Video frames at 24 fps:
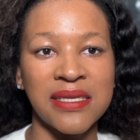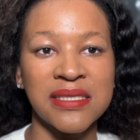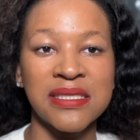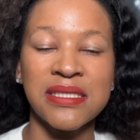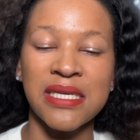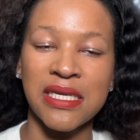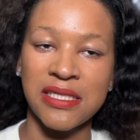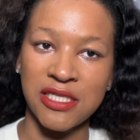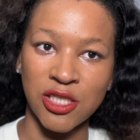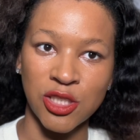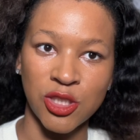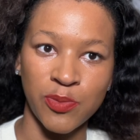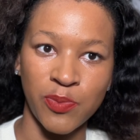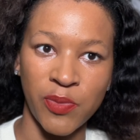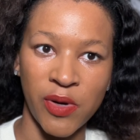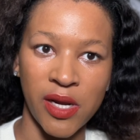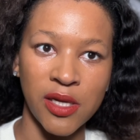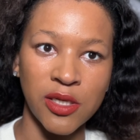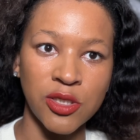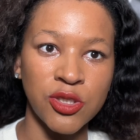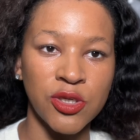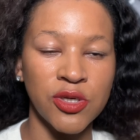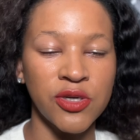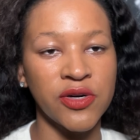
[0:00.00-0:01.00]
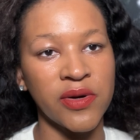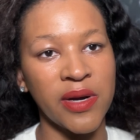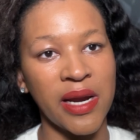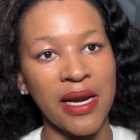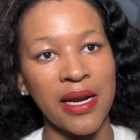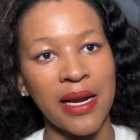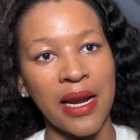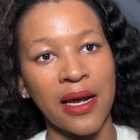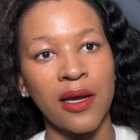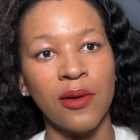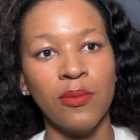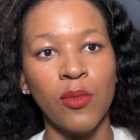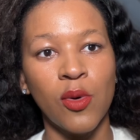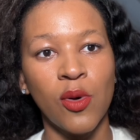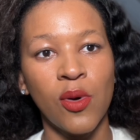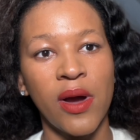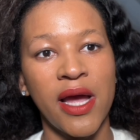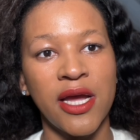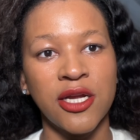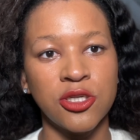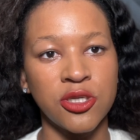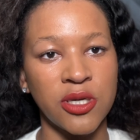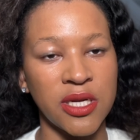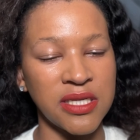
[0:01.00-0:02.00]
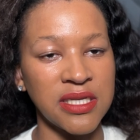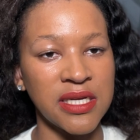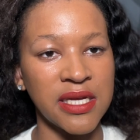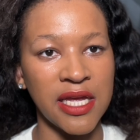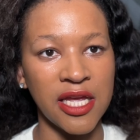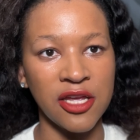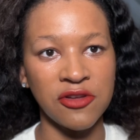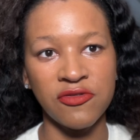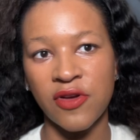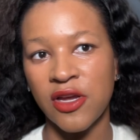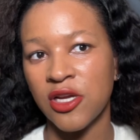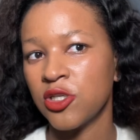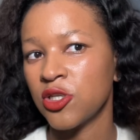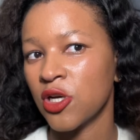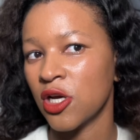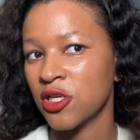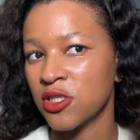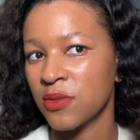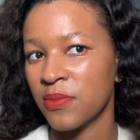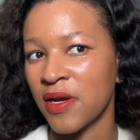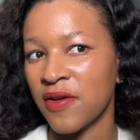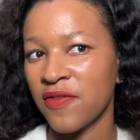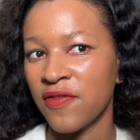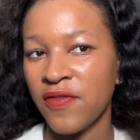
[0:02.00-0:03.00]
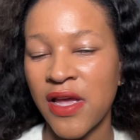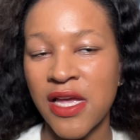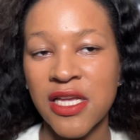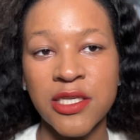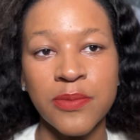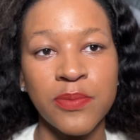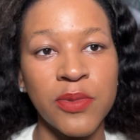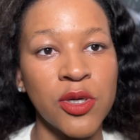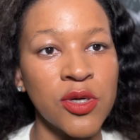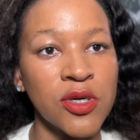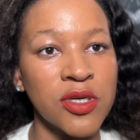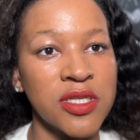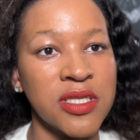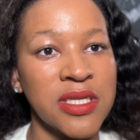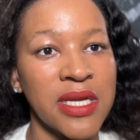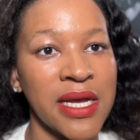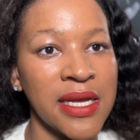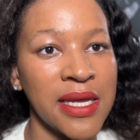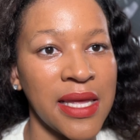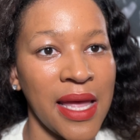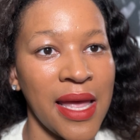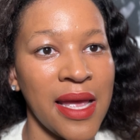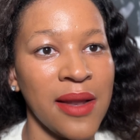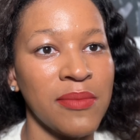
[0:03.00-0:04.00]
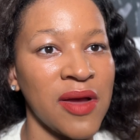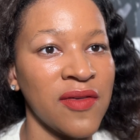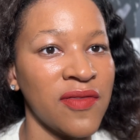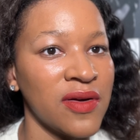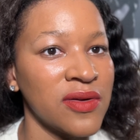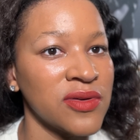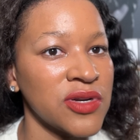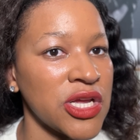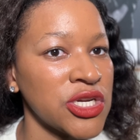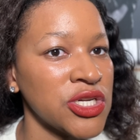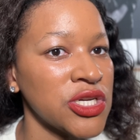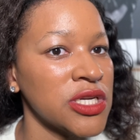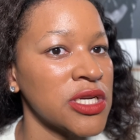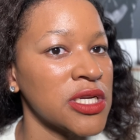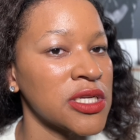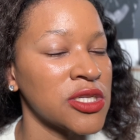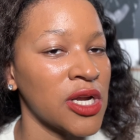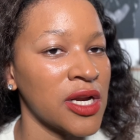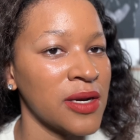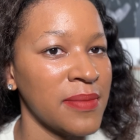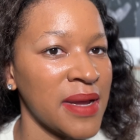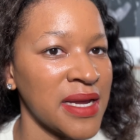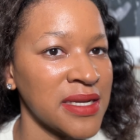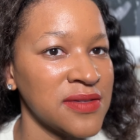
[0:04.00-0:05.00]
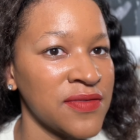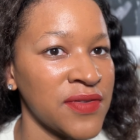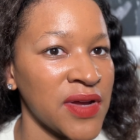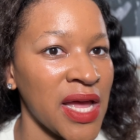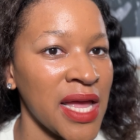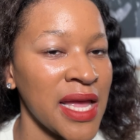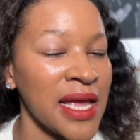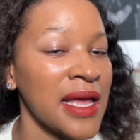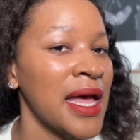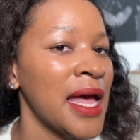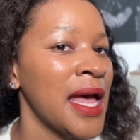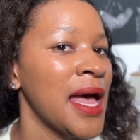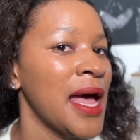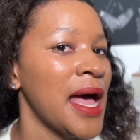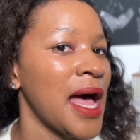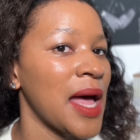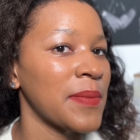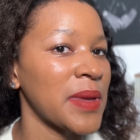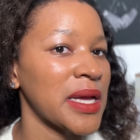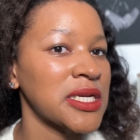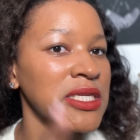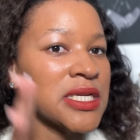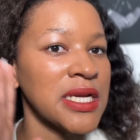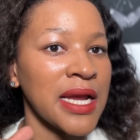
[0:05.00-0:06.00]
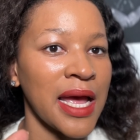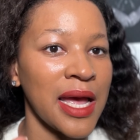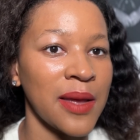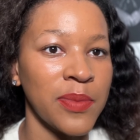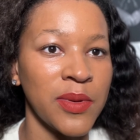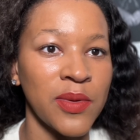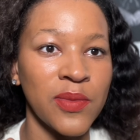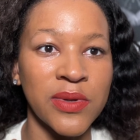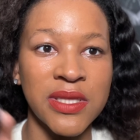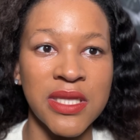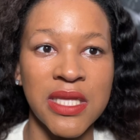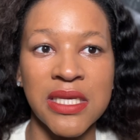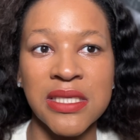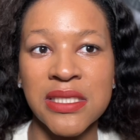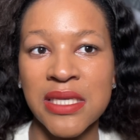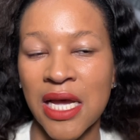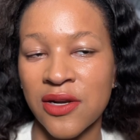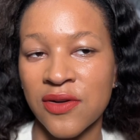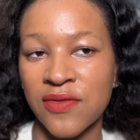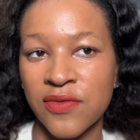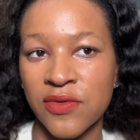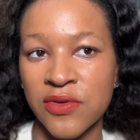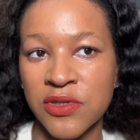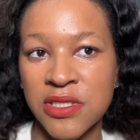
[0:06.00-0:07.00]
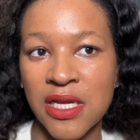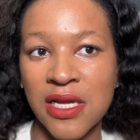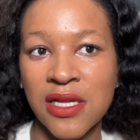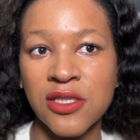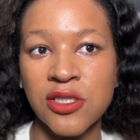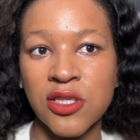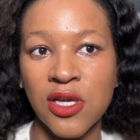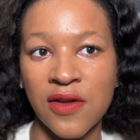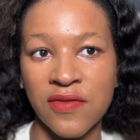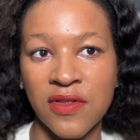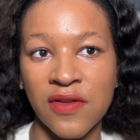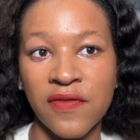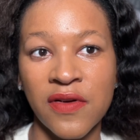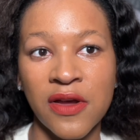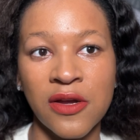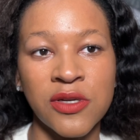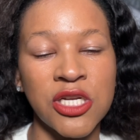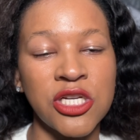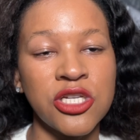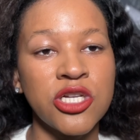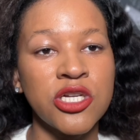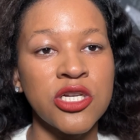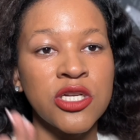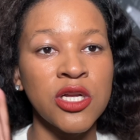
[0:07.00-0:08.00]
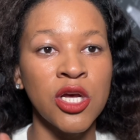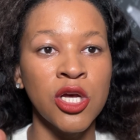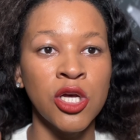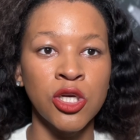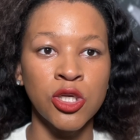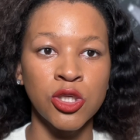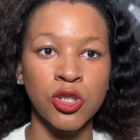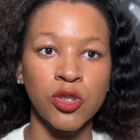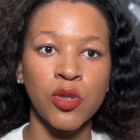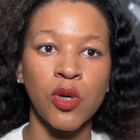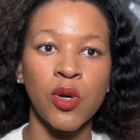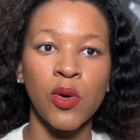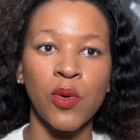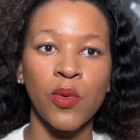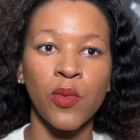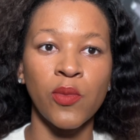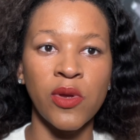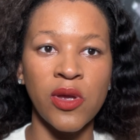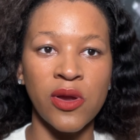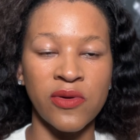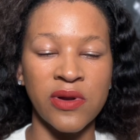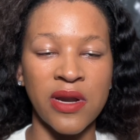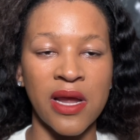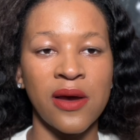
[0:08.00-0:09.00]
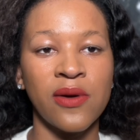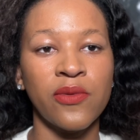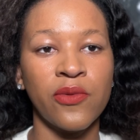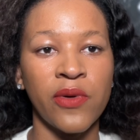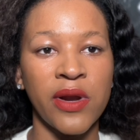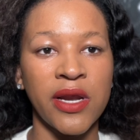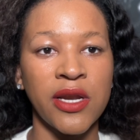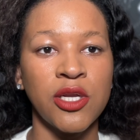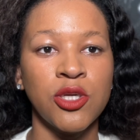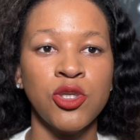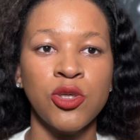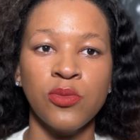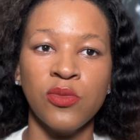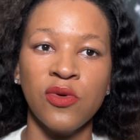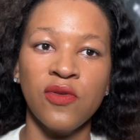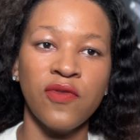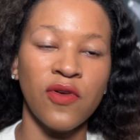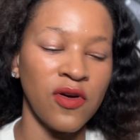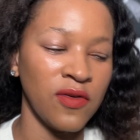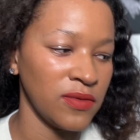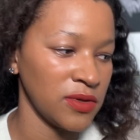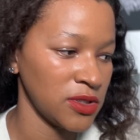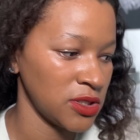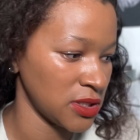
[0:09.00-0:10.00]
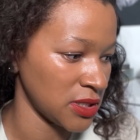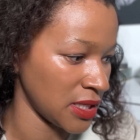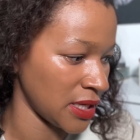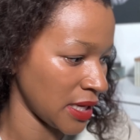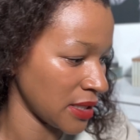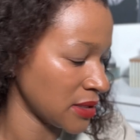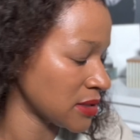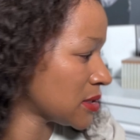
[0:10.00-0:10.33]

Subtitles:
setting spray to create like a more hydrating effect onto my face because again, my foundation is not mattifying. I'm actually happy with these kind of results of the foundation. So we are now ready to move over to the next